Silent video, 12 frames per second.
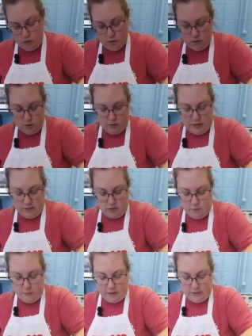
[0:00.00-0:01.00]
So that's
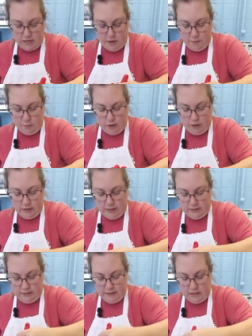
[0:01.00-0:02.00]
all mixed up. We're gonna
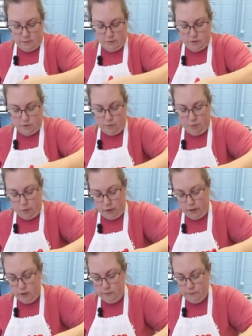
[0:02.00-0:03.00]
let this come to a
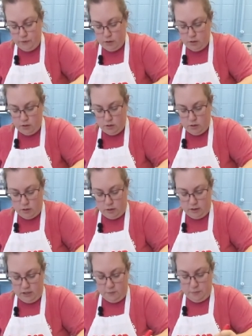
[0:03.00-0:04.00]
boil and I'll
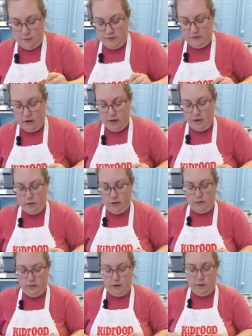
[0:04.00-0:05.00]
keep a bit of an eye on
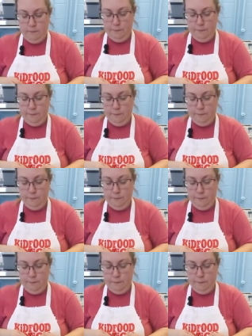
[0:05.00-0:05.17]
it there.